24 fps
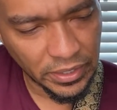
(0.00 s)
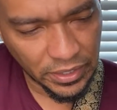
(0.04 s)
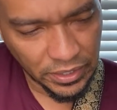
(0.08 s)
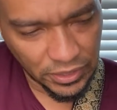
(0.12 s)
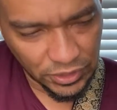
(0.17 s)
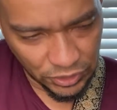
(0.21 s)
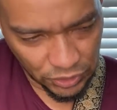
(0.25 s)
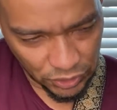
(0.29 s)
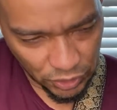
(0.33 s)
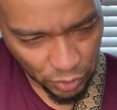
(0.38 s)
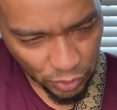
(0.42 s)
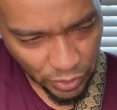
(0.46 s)

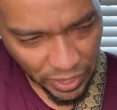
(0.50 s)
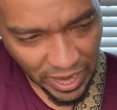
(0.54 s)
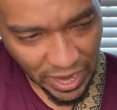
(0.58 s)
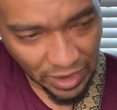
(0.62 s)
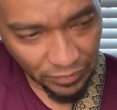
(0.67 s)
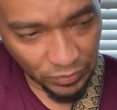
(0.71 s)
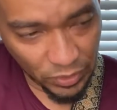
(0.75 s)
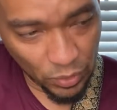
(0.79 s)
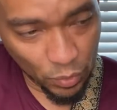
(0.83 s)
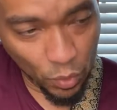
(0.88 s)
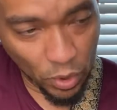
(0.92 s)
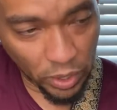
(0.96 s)
so
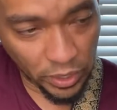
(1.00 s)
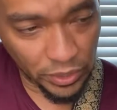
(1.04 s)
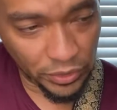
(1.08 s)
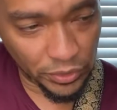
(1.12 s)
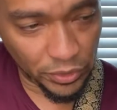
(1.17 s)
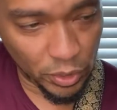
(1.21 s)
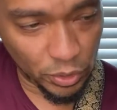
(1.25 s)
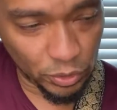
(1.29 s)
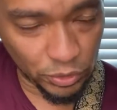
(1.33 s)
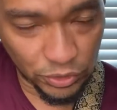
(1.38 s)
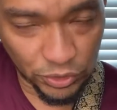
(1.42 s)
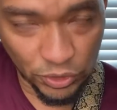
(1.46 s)
every one of
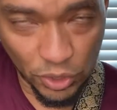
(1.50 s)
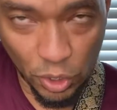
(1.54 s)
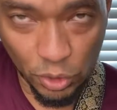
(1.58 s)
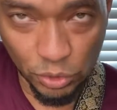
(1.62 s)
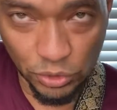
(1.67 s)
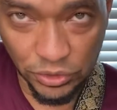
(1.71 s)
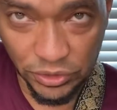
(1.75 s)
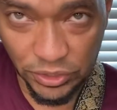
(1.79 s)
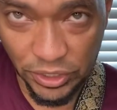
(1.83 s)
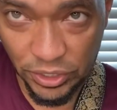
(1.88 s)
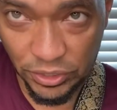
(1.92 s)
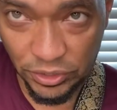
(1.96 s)
those
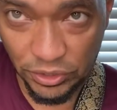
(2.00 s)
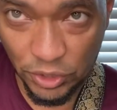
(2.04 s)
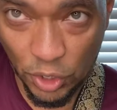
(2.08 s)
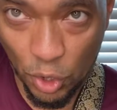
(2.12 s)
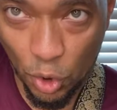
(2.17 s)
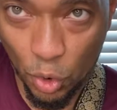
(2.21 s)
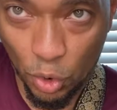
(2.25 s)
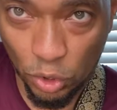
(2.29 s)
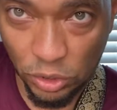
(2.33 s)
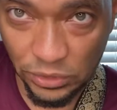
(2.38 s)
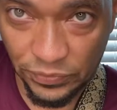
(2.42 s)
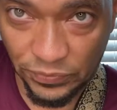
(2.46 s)
notes, there's
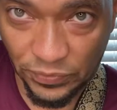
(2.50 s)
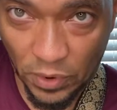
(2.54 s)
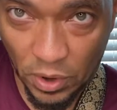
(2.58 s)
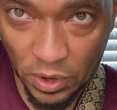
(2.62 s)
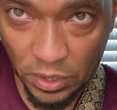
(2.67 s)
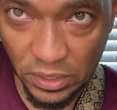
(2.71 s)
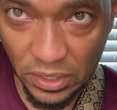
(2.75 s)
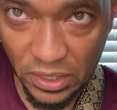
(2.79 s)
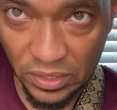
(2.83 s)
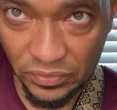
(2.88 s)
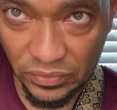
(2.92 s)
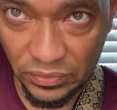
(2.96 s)
chords for
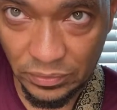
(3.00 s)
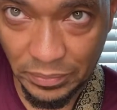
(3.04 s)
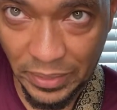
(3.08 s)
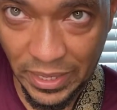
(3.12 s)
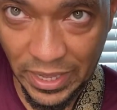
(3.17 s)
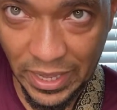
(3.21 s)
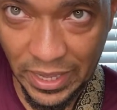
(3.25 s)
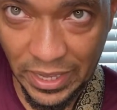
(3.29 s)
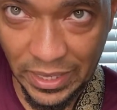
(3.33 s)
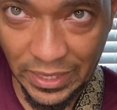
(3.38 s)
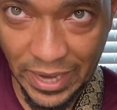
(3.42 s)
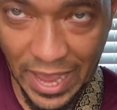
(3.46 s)
all of them.
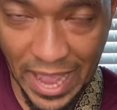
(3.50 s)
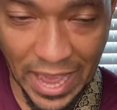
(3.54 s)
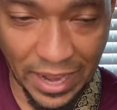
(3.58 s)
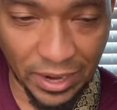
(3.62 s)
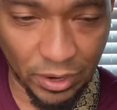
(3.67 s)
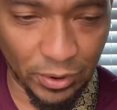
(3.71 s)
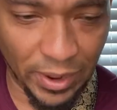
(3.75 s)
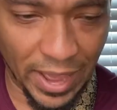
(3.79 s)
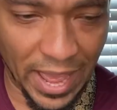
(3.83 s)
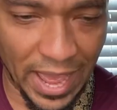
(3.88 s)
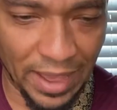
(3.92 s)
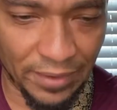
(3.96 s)
And I
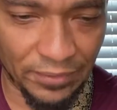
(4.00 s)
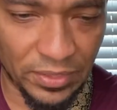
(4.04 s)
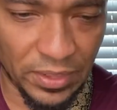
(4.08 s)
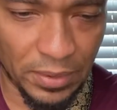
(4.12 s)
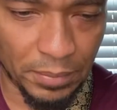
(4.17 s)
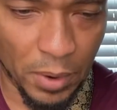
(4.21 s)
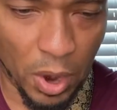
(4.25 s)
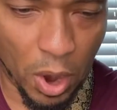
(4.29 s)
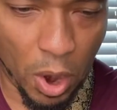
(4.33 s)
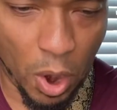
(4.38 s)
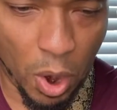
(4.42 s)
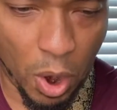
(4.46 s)
don't have
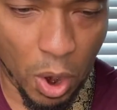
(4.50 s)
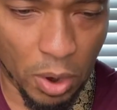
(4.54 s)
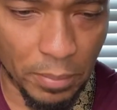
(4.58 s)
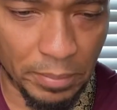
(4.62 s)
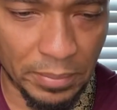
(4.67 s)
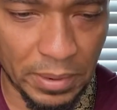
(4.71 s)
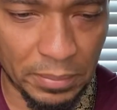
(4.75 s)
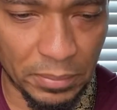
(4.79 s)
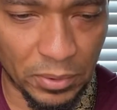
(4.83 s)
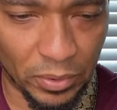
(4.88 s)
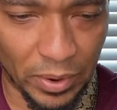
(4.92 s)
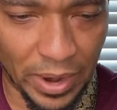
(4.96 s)
them all
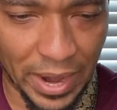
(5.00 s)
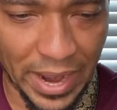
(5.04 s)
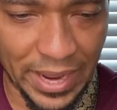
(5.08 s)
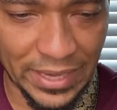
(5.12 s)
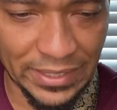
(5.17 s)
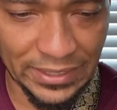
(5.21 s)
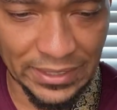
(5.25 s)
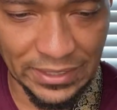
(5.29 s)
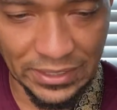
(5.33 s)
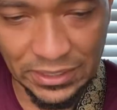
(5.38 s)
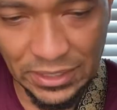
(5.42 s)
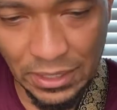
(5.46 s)

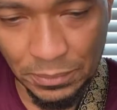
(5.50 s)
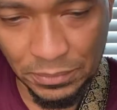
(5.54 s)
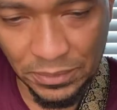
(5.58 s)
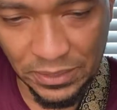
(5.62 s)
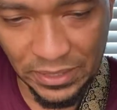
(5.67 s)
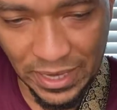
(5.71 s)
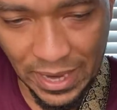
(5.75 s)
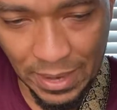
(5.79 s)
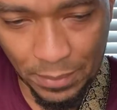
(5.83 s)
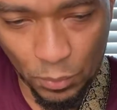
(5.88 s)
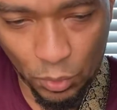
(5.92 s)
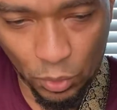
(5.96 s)
memorized. It's something
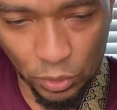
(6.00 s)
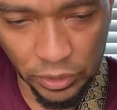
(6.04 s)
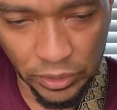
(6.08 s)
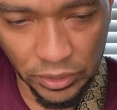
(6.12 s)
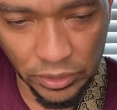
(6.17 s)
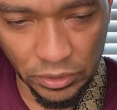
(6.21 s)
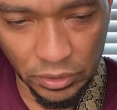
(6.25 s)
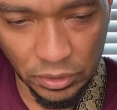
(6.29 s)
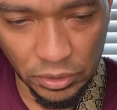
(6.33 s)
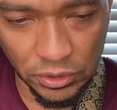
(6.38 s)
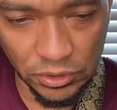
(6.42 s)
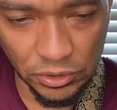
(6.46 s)
that I'm
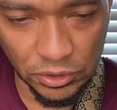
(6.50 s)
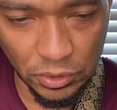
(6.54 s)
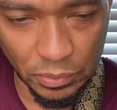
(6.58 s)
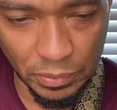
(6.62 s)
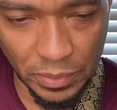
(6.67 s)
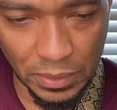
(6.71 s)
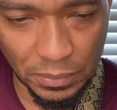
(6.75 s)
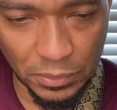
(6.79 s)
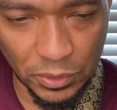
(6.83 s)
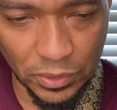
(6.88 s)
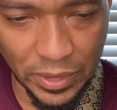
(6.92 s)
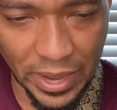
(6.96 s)
working on. So
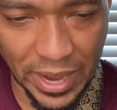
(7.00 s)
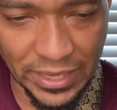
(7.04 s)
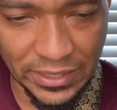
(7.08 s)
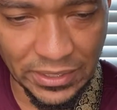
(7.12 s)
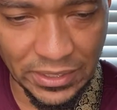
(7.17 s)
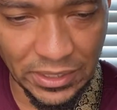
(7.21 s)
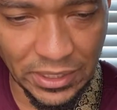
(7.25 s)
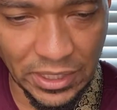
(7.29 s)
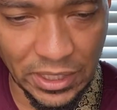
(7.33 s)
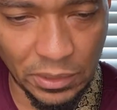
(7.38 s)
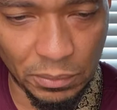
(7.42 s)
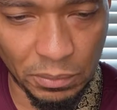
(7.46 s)
maybe you guys
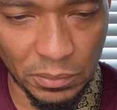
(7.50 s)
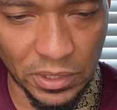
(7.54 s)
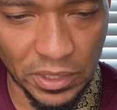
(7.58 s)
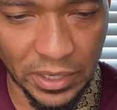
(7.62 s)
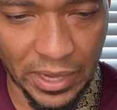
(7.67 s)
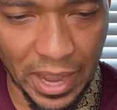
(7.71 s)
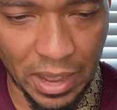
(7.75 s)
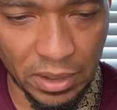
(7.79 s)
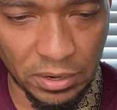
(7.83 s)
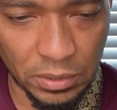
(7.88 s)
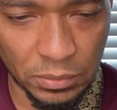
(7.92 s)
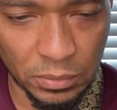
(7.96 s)
can keep me
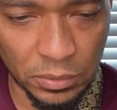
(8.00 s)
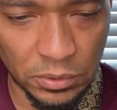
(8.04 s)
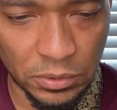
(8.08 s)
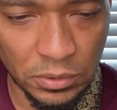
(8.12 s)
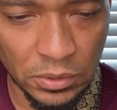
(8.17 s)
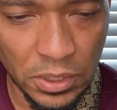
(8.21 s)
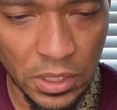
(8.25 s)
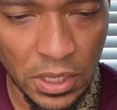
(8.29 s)
accountable